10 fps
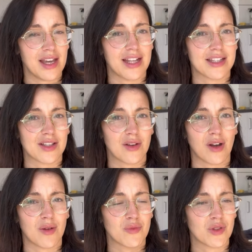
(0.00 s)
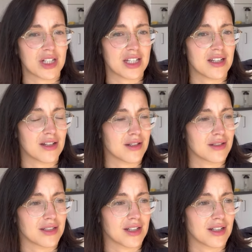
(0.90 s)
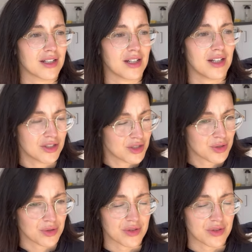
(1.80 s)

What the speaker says: And so I'm really unsure